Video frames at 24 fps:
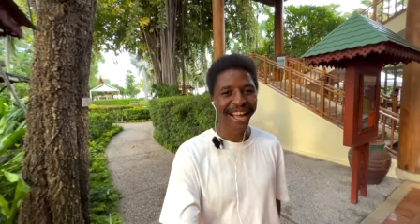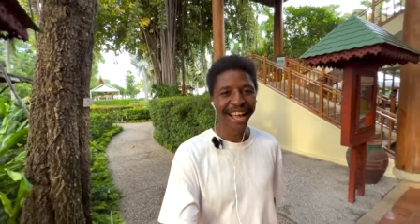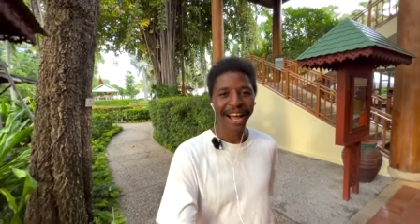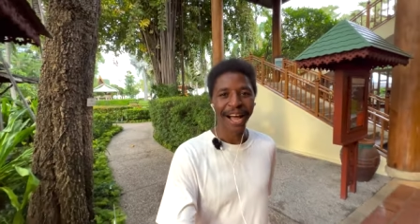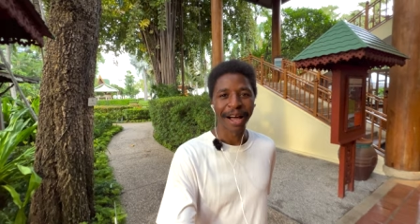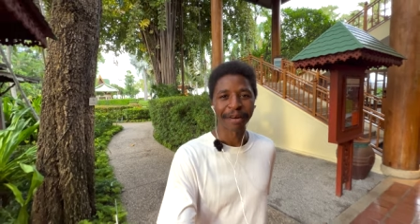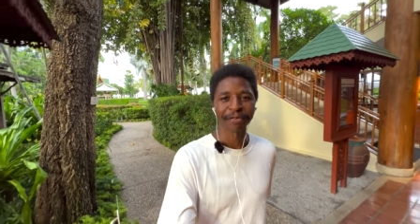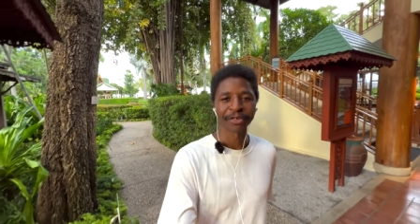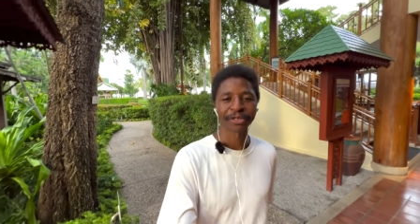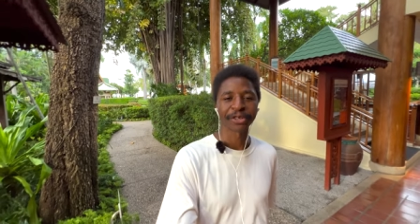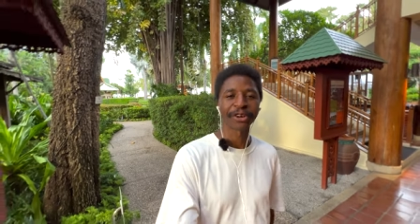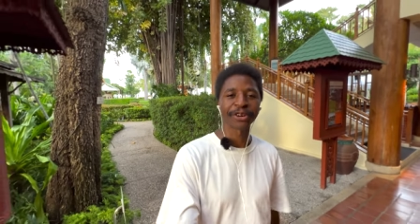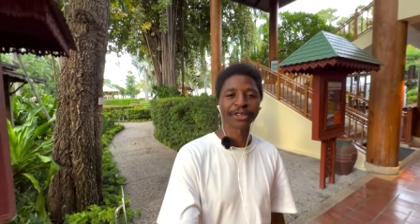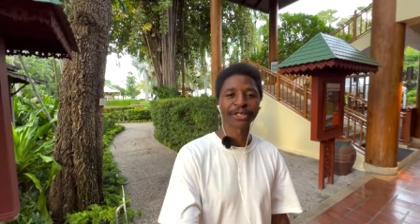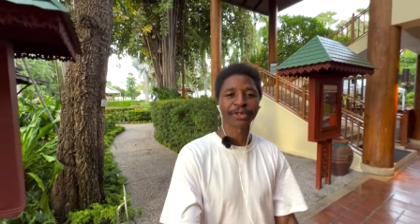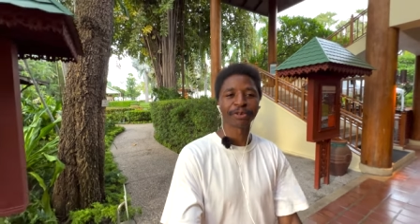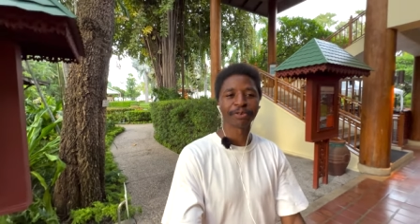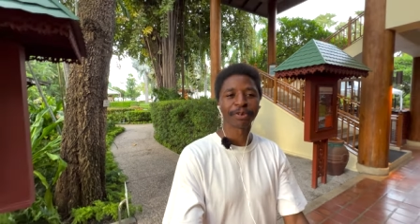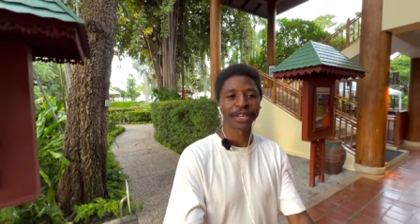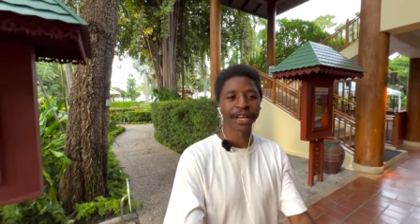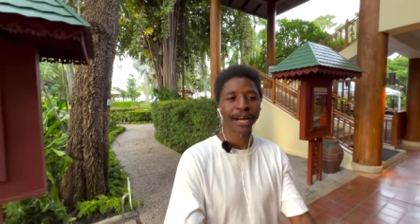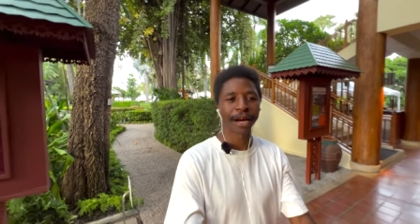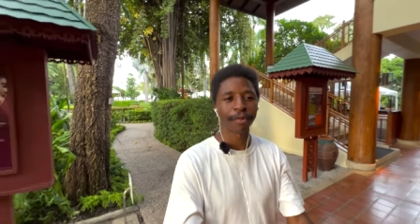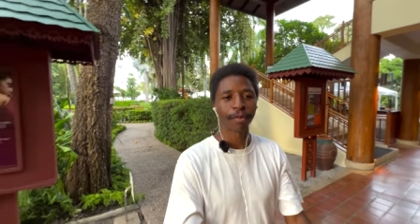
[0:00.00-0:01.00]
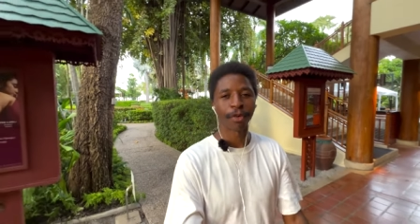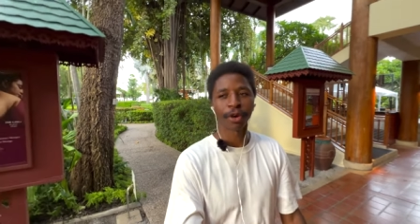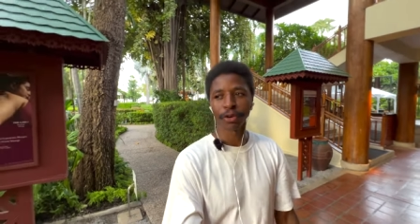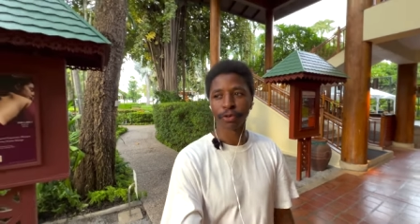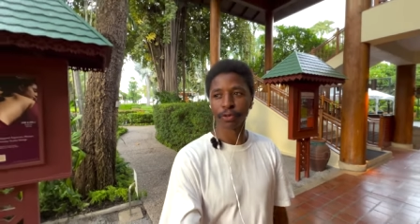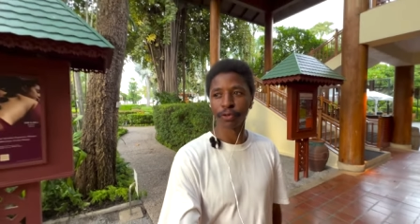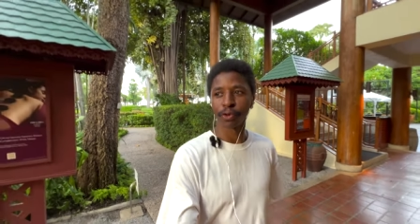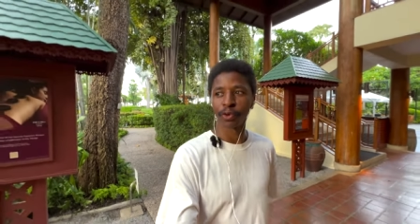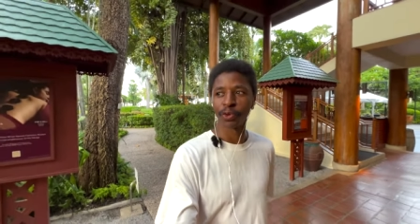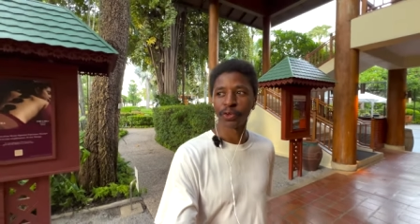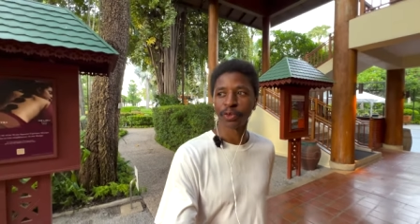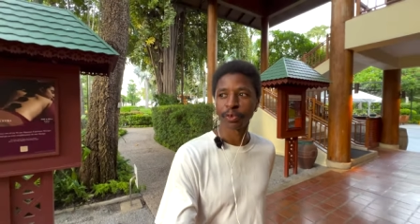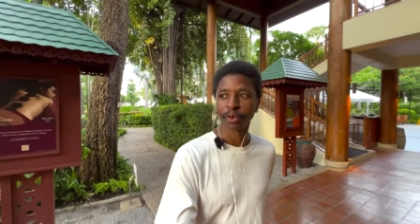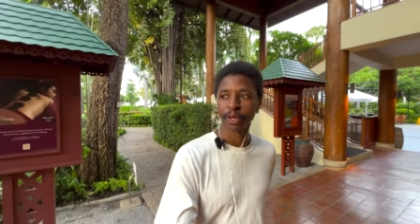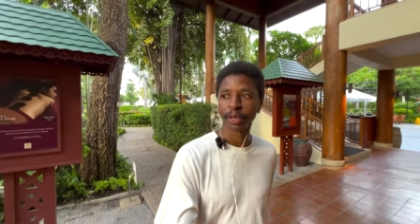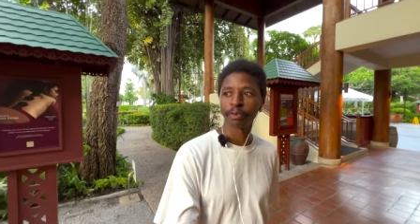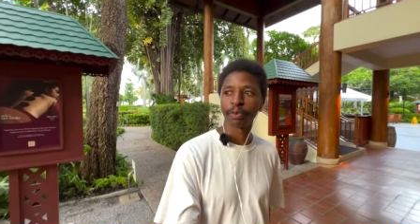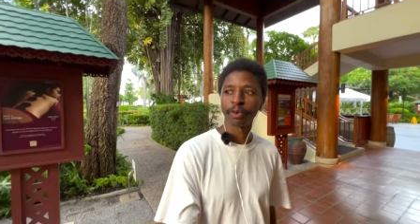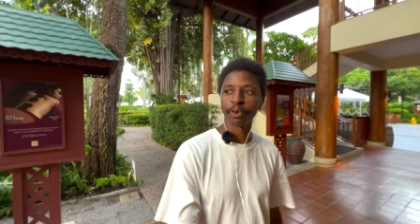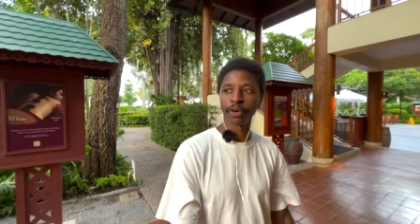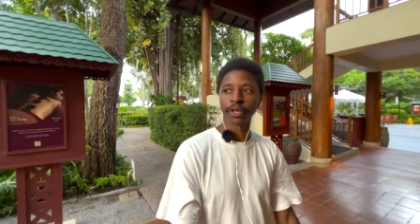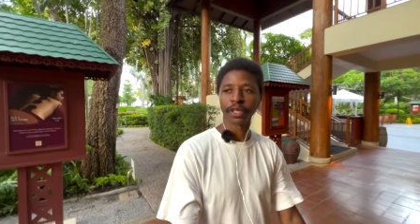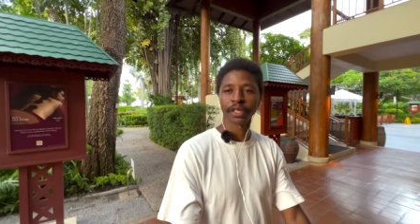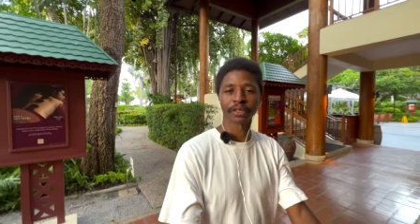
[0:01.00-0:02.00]
I'm starting to become one of those
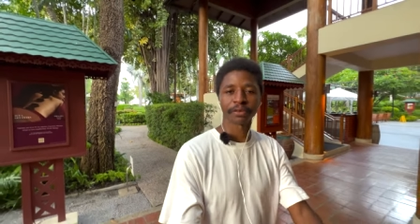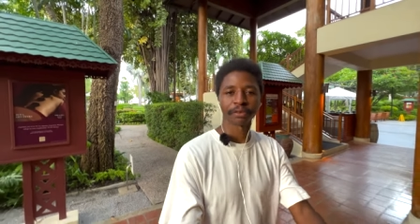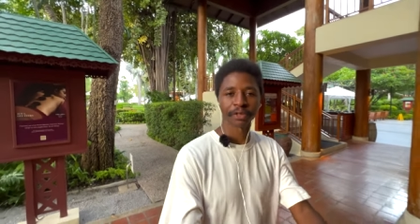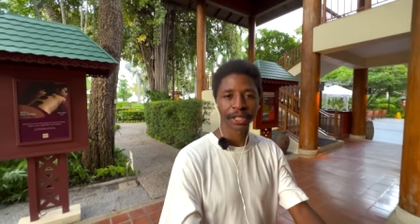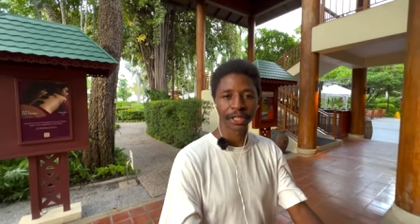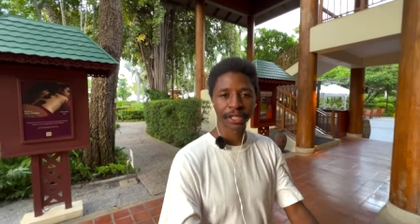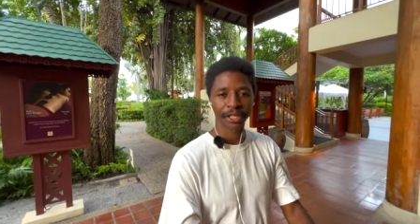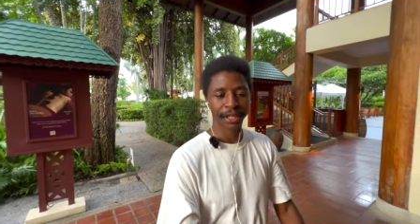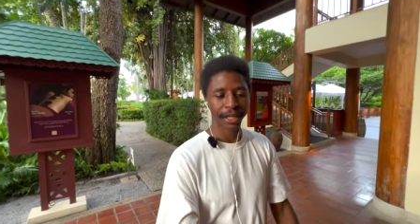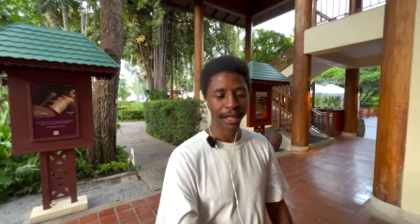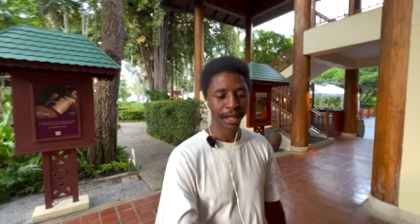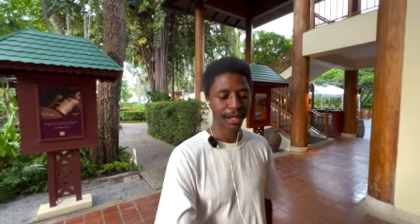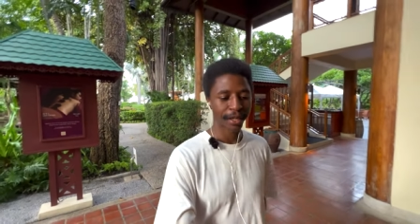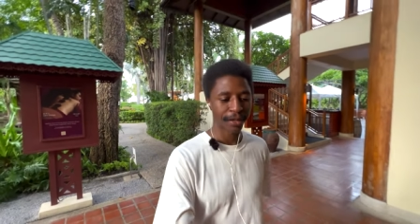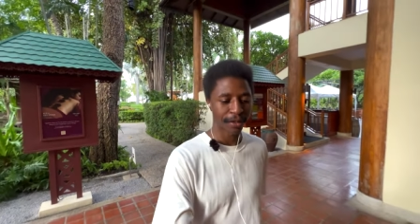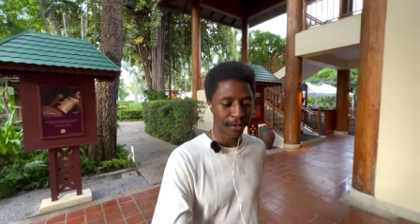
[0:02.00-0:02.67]
people which I'm just like,